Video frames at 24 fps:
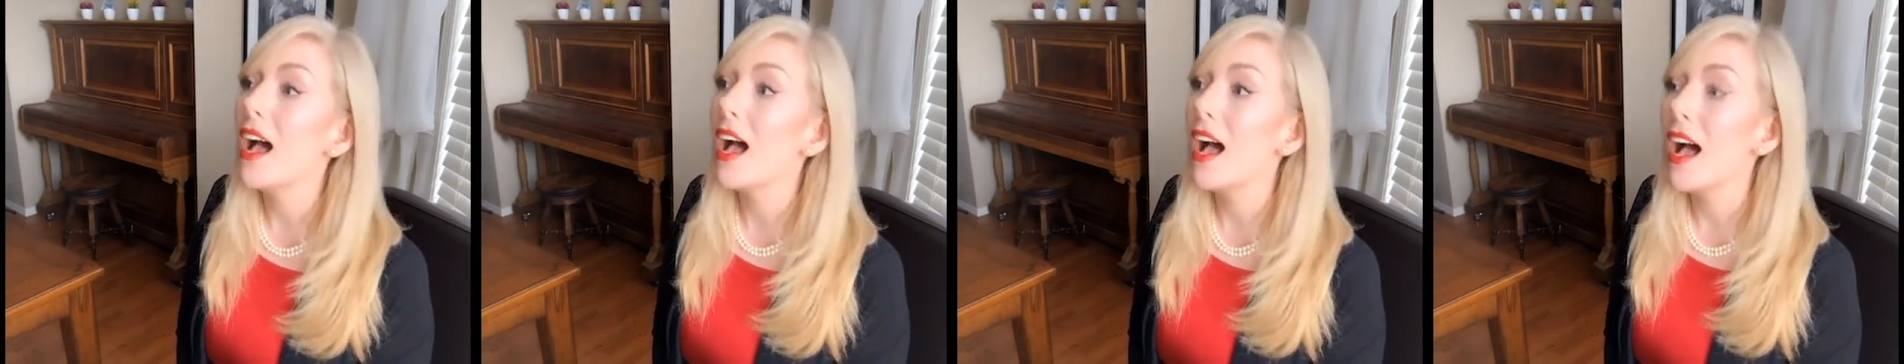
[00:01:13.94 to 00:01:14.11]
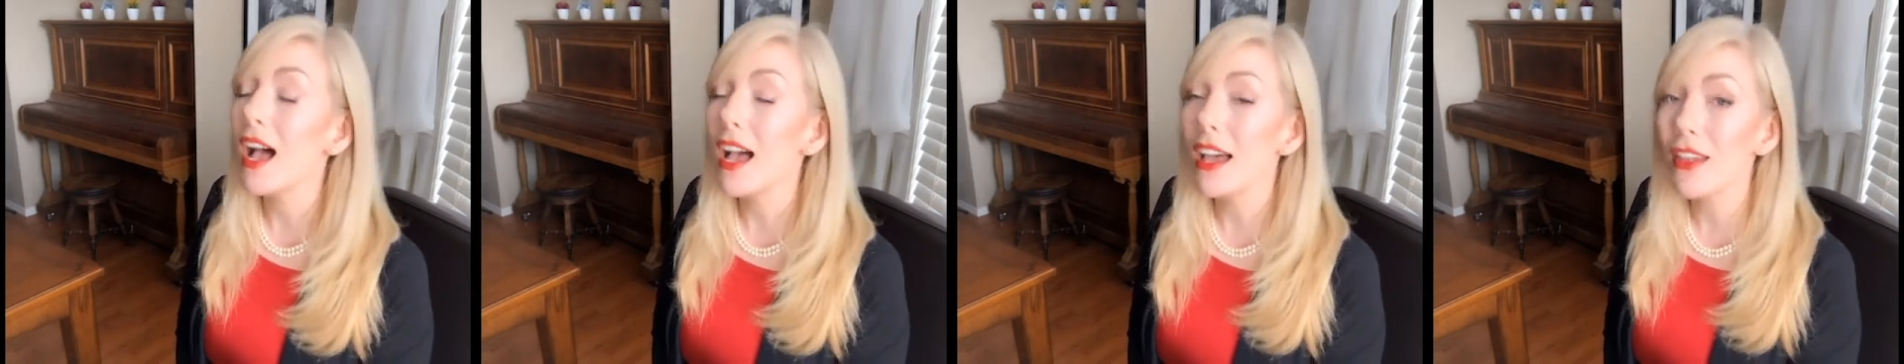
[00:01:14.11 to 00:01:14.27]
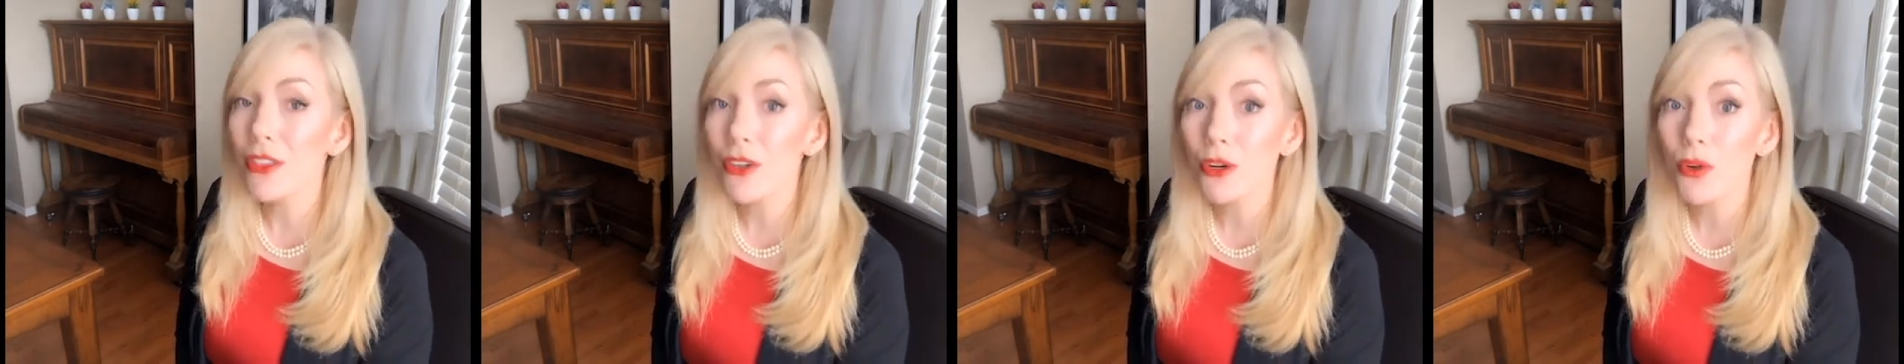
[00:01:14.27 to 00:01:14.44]

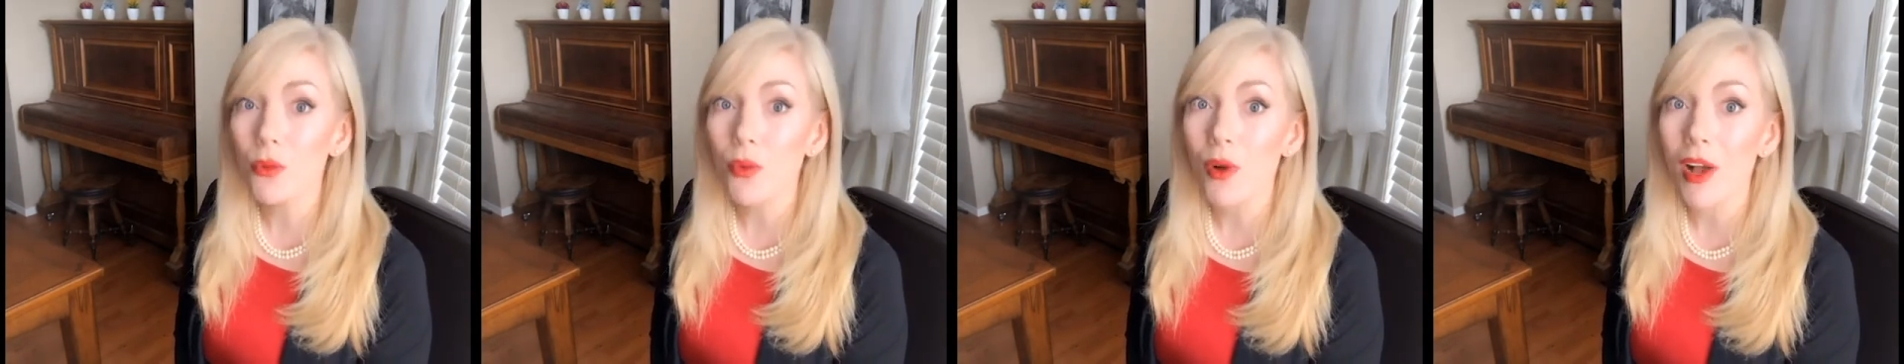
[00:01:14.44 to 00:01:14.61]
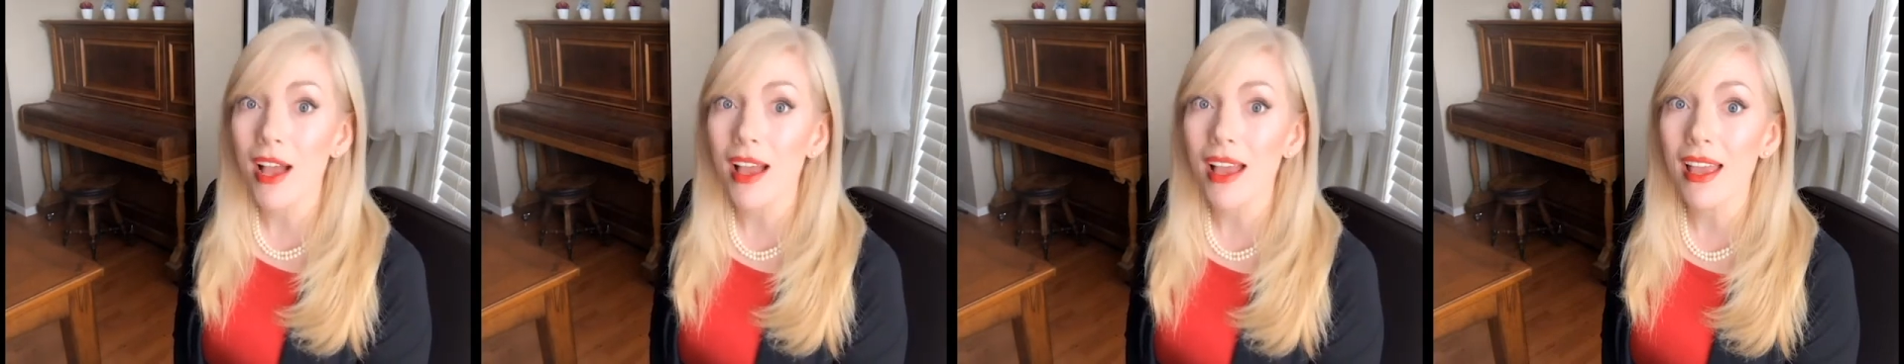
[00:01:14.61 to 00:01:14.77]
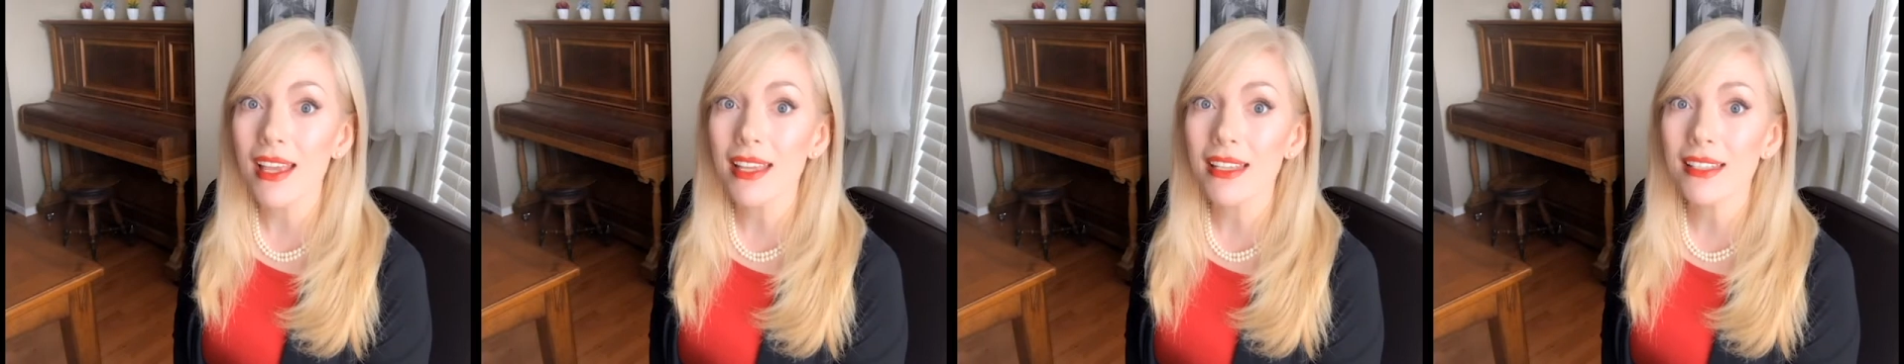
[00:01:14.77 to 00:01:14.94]

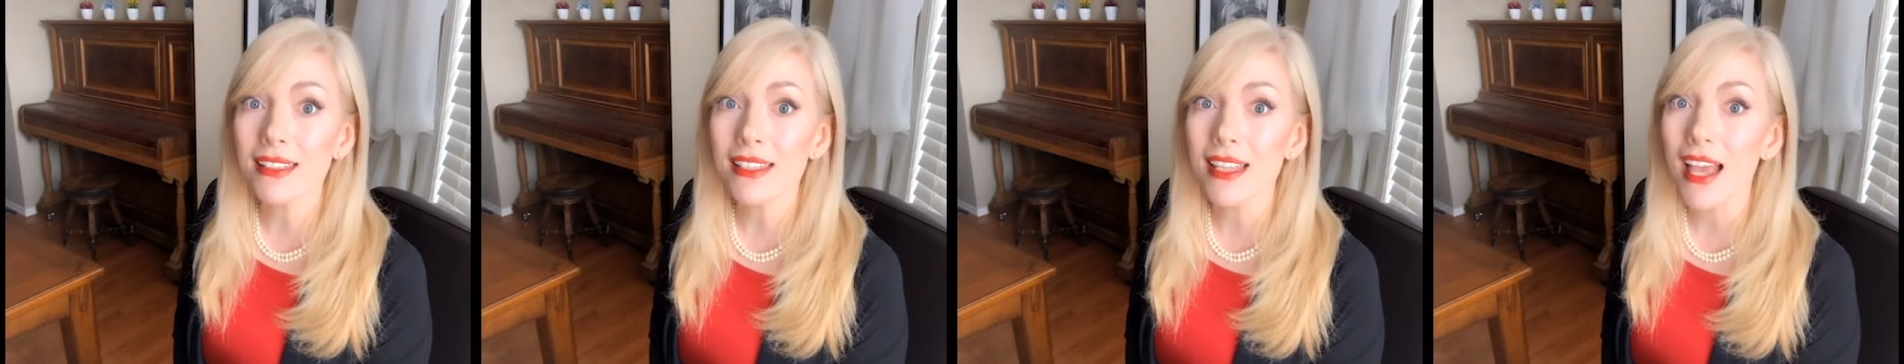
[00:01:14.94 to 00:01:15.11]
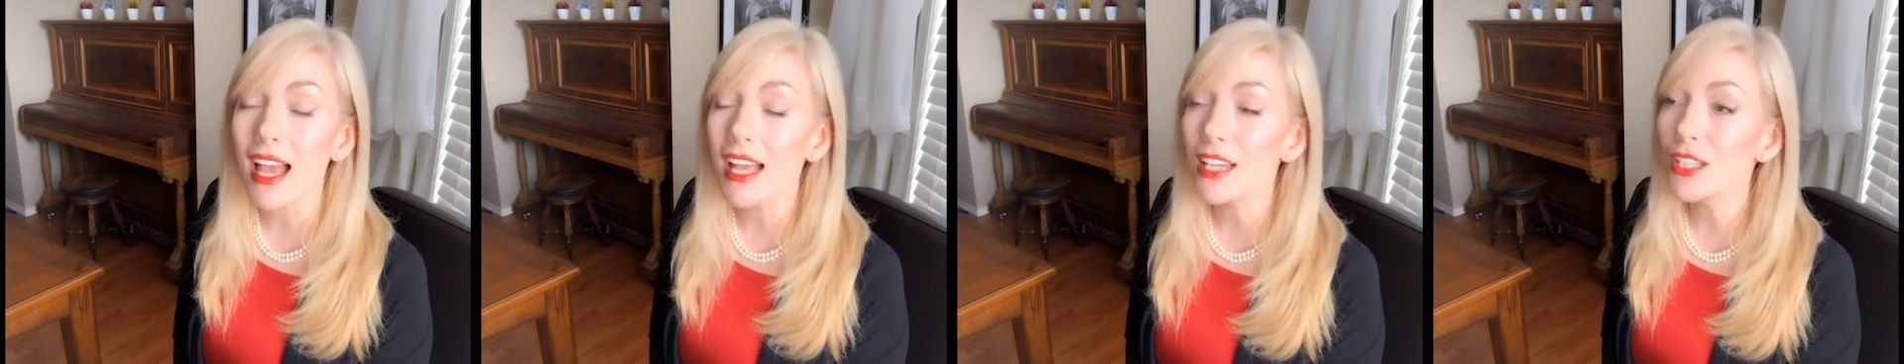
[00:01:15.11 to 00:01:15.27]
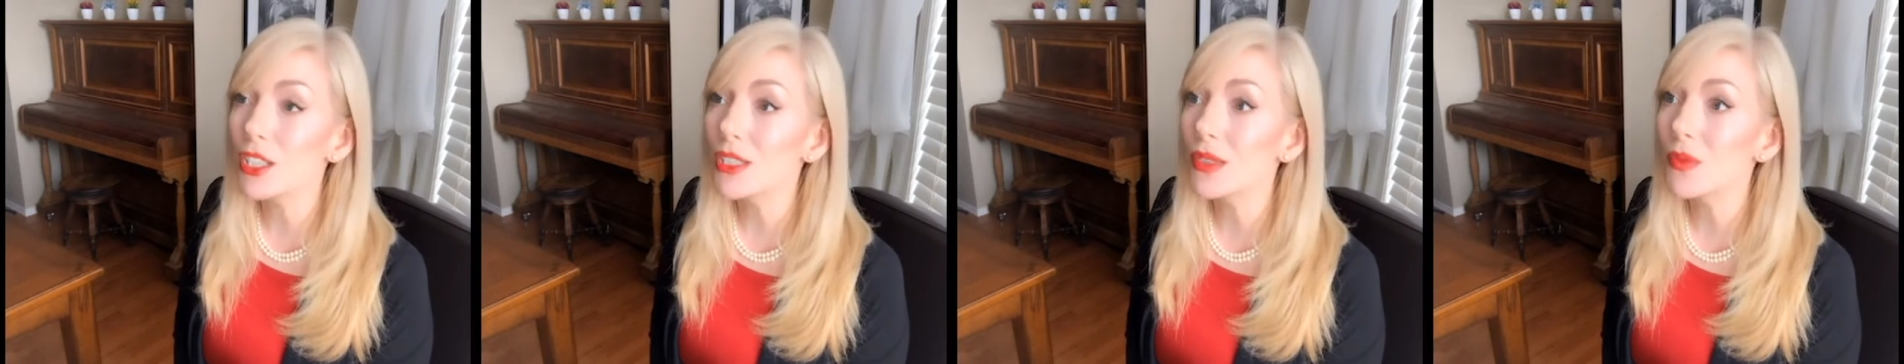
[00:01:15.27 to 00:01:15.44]
Otherwise,
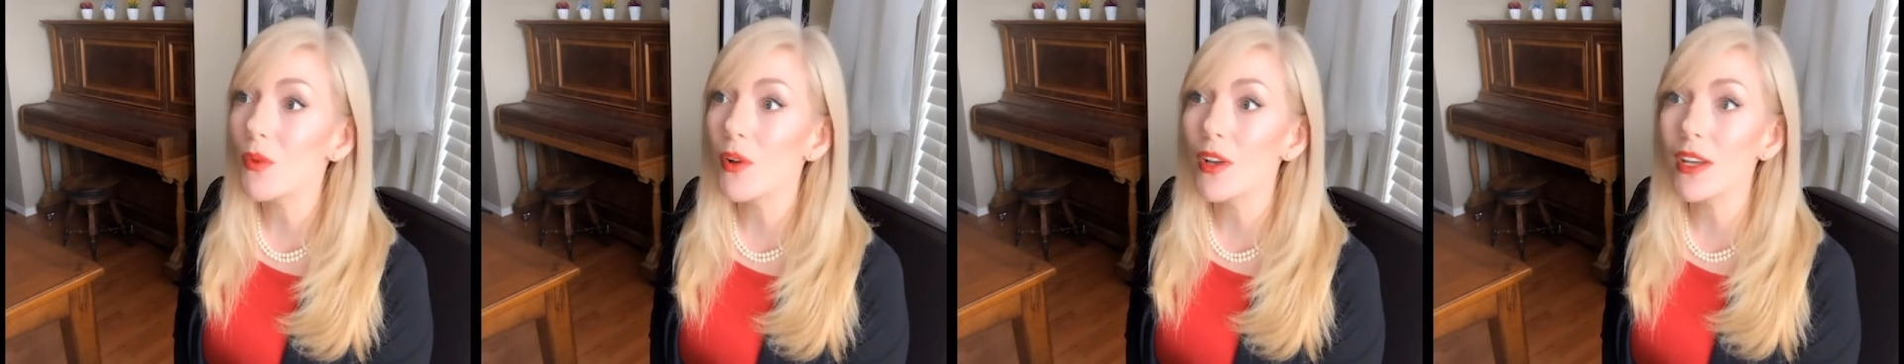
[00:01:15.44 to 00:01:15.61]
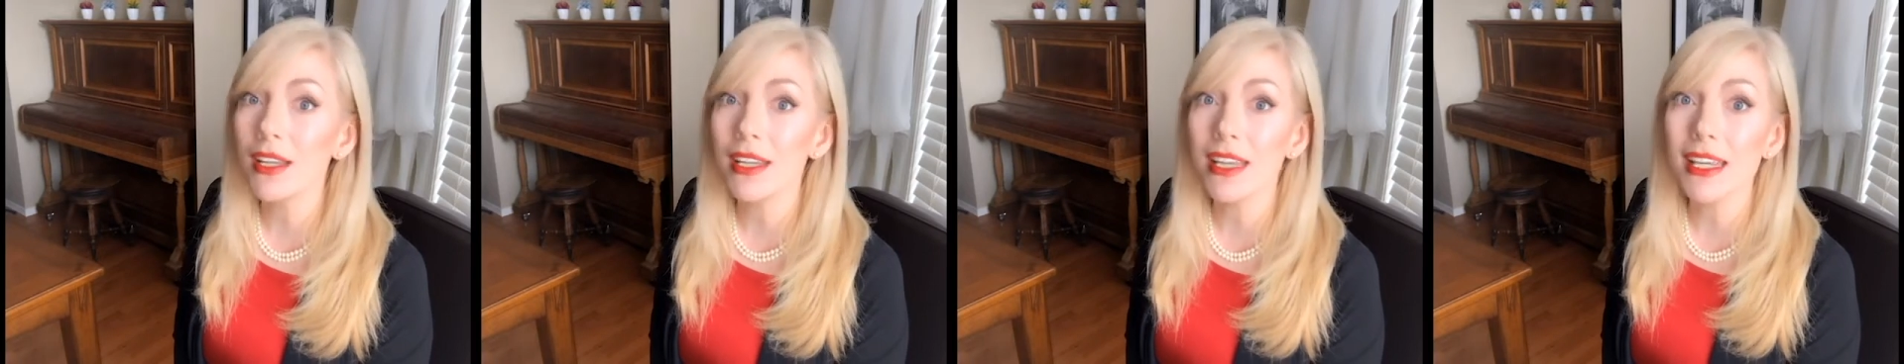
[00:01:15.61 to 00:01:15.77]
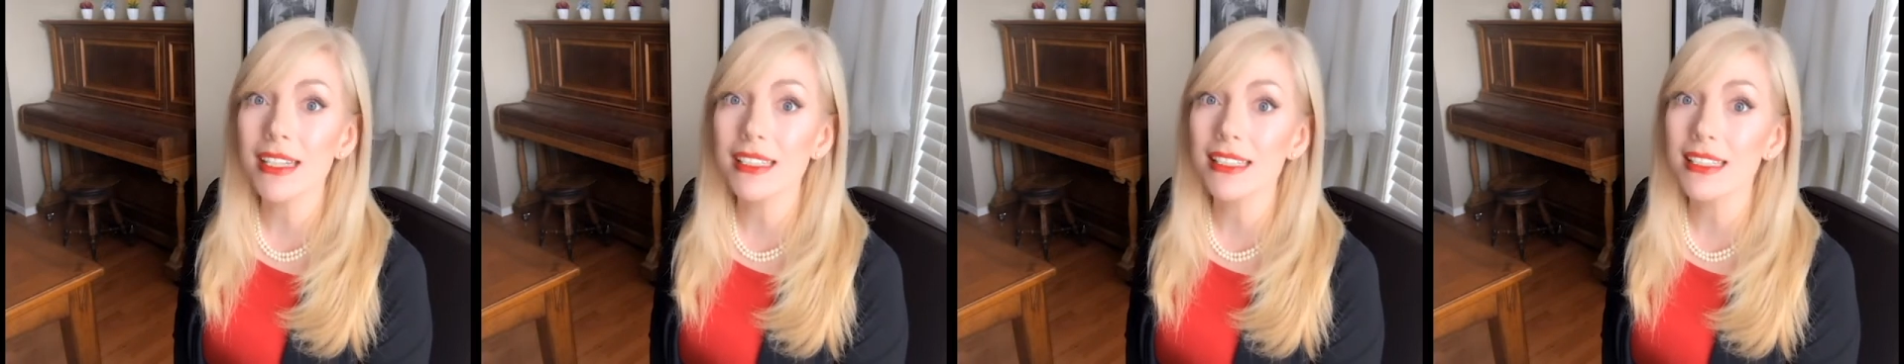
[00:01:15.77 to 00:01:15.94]
I just want
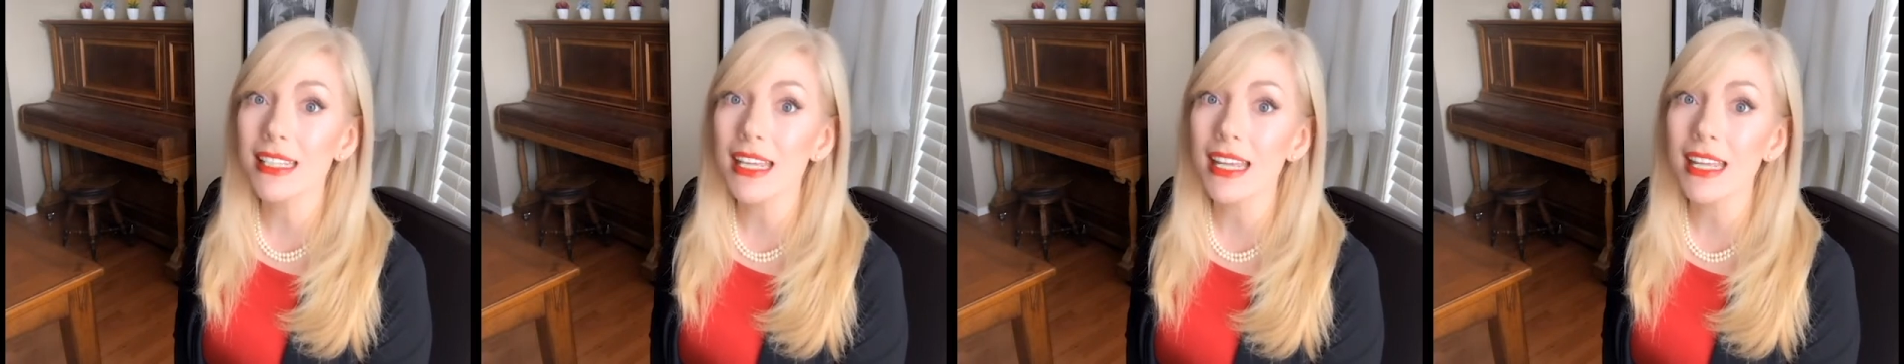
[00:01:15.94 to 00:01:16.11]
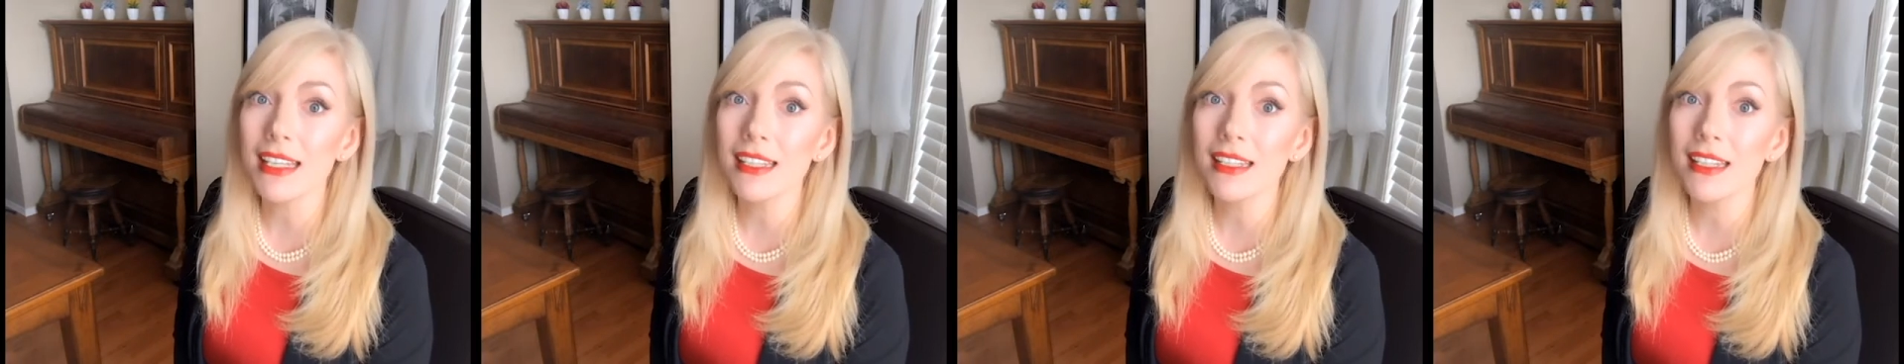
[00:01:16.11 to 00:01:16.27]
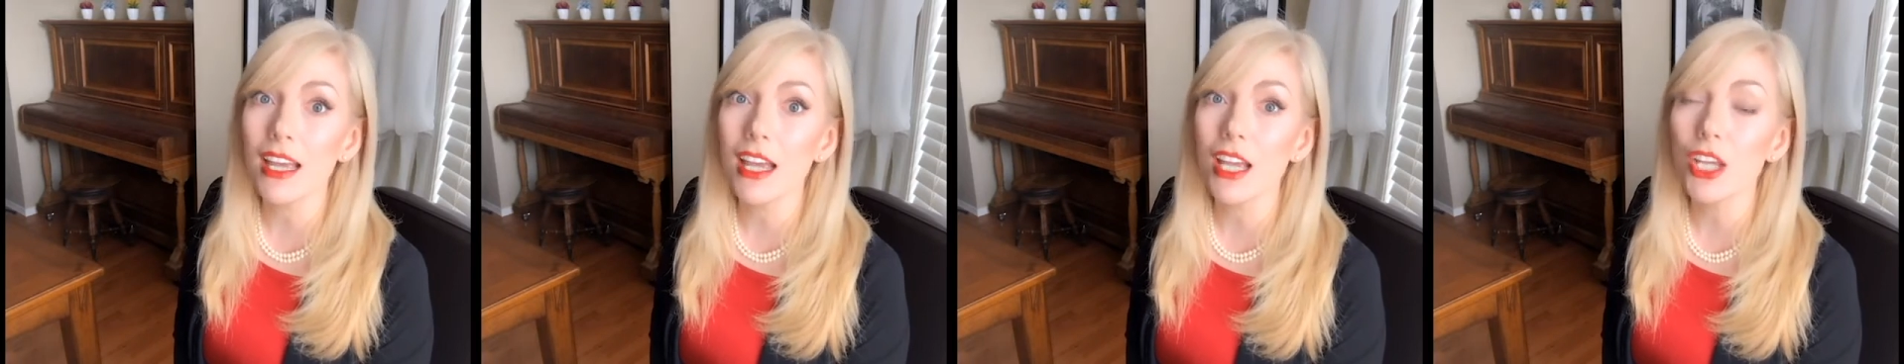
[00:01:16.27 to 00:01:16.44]
to extend